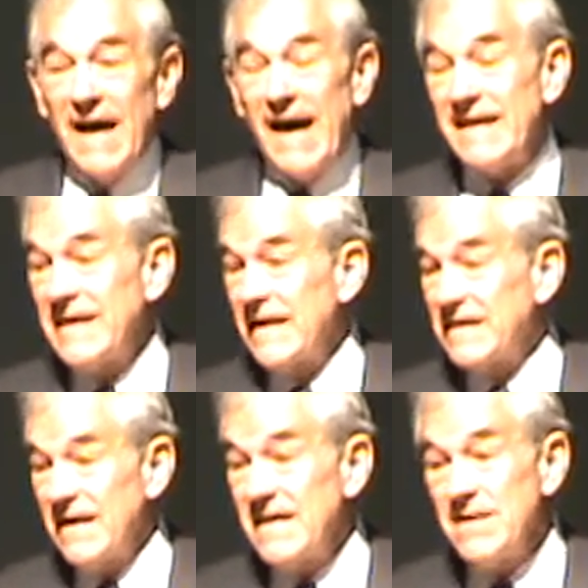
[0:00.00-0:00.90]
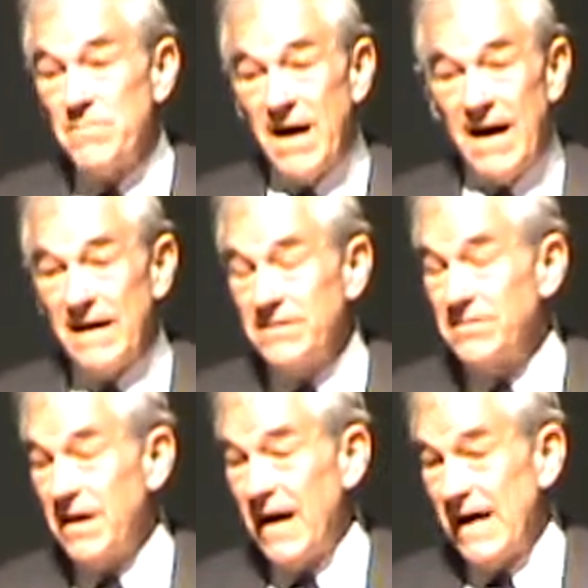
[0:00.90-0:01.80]
at that time,
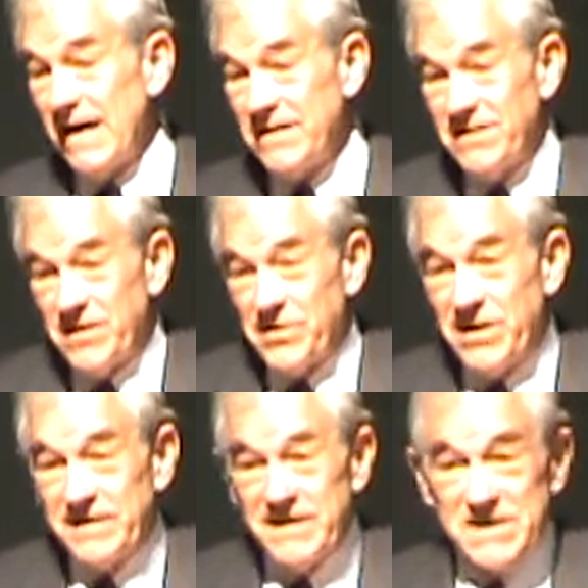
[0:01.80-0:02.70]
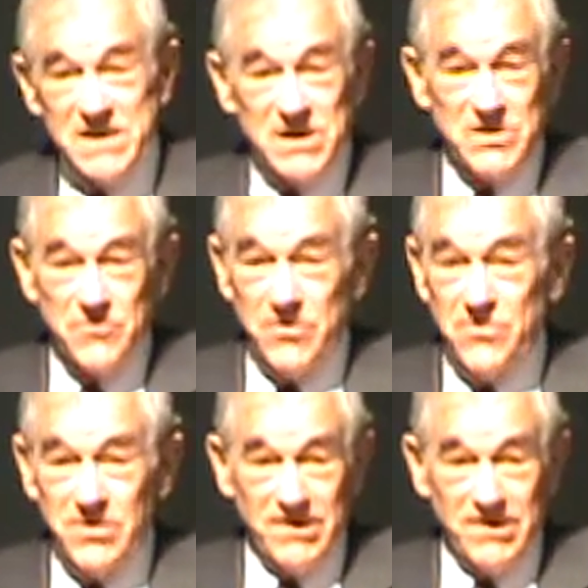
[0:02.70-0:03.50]
I had not thought these things through.